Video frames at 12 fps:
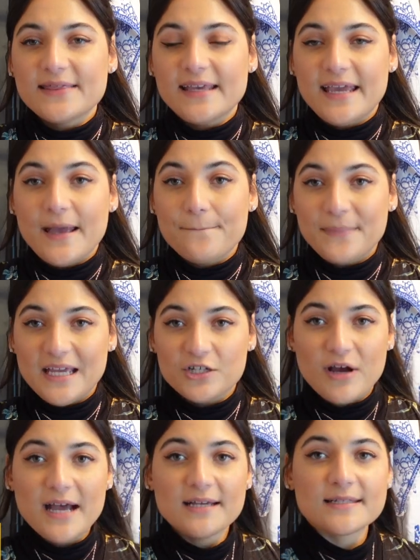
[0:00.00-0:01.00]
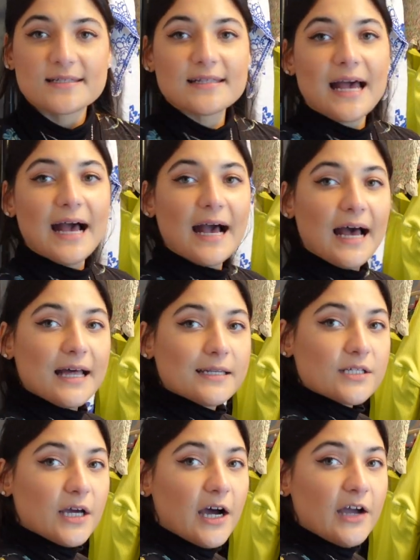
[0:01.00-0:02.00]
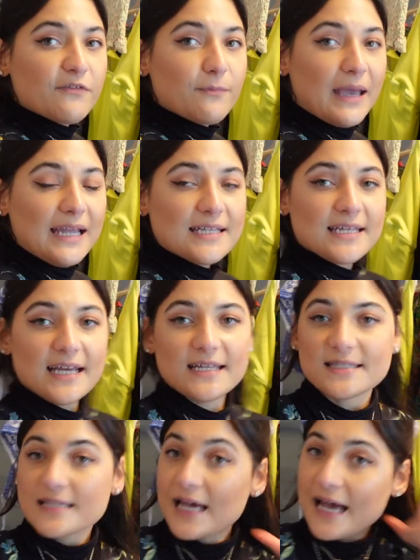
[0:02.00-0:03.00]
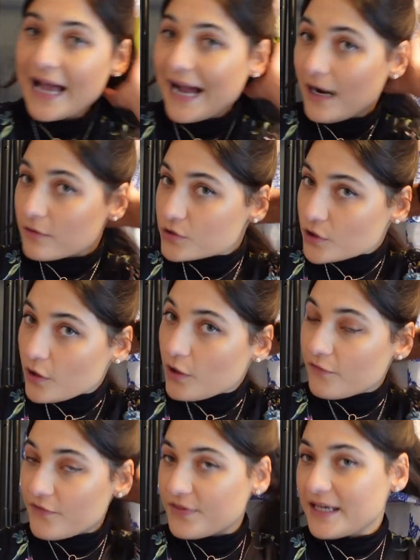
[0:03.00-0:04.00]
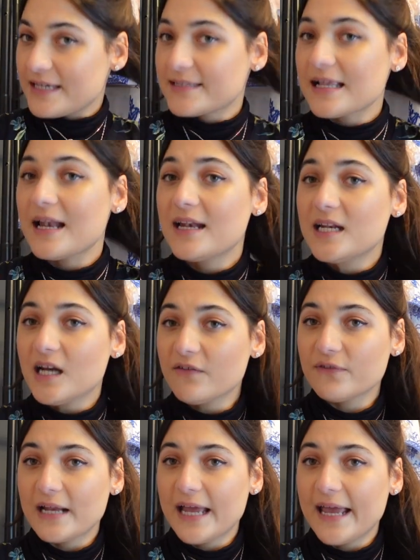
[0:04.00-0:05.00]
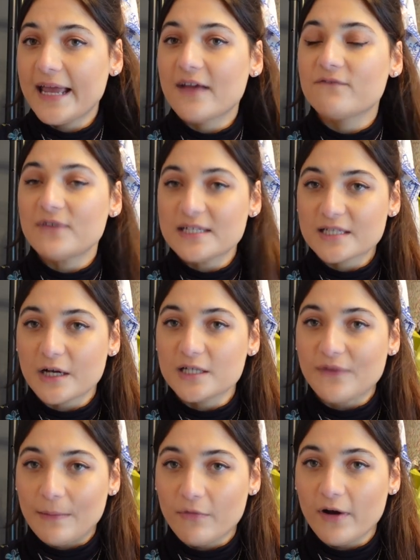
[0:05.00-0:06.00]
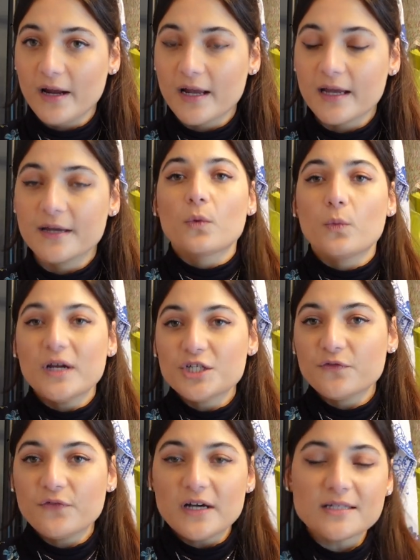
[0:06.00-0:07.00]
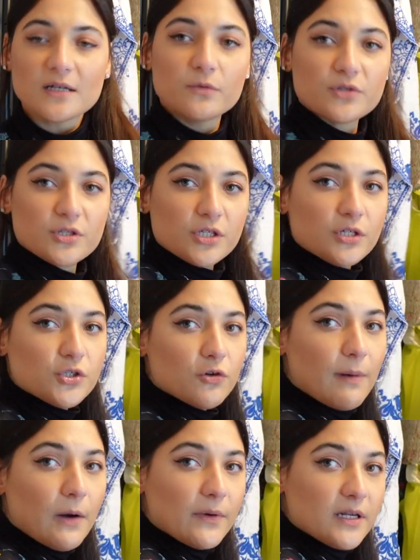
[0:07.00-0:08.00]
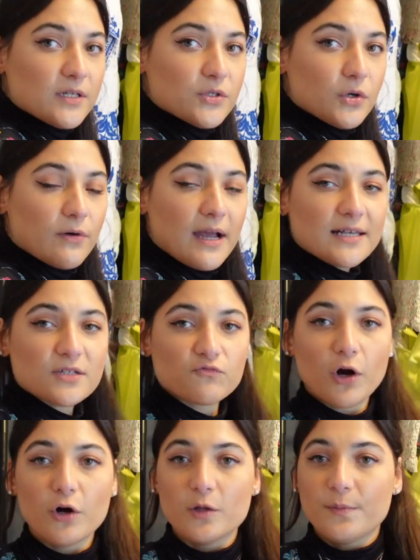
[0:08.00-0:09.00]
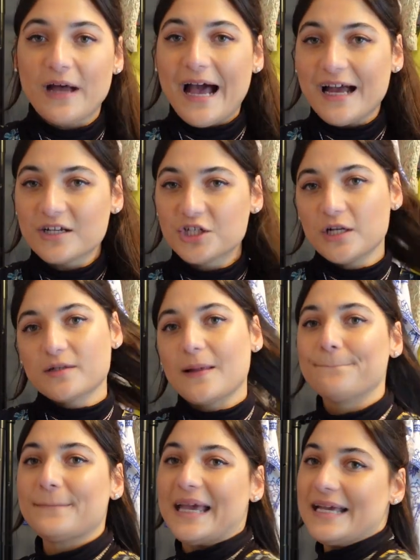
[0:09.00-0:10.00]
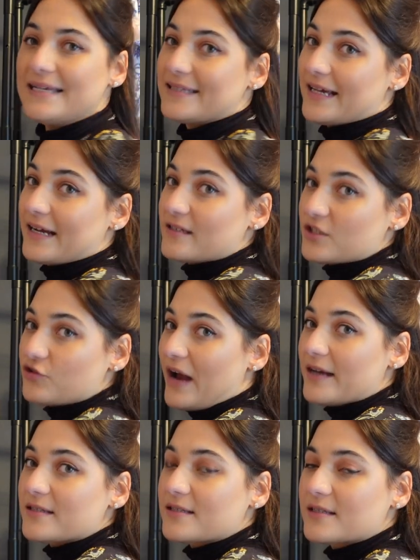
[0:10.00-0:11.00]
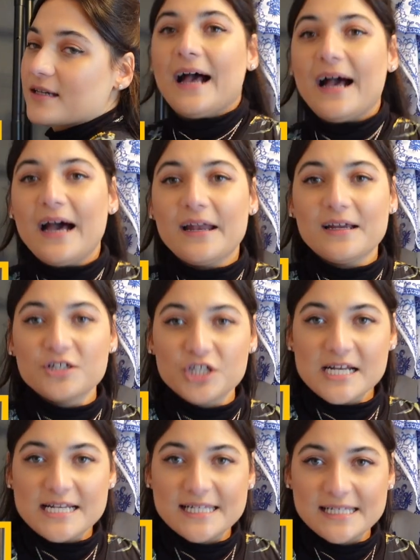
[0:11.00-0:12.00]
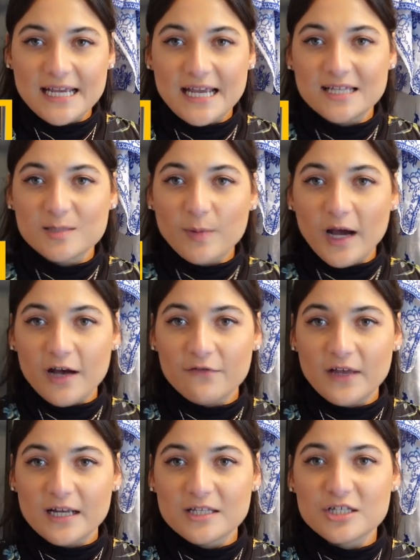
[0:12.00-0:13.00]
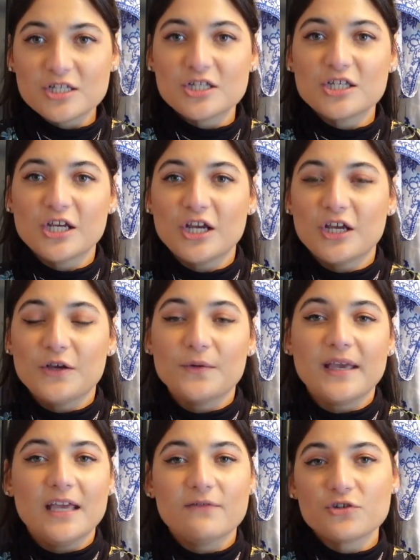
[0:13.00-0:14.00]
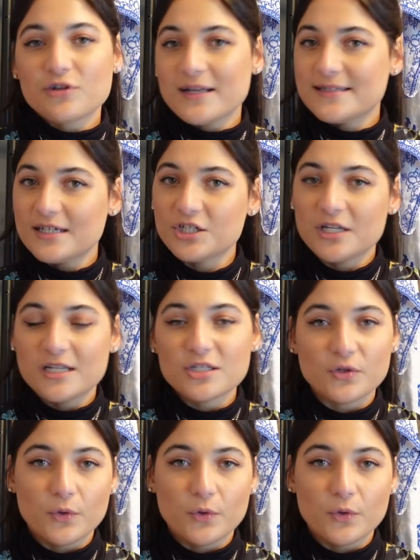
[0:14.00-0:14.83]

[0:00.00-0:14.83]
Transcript: the Mia dress, and I've made it out of this lovely viscose fabric, which at first I wasn't too sure about when I saw it as a roll, but actually looks amazing as a dress. And as you can see, it's perfect to even transition into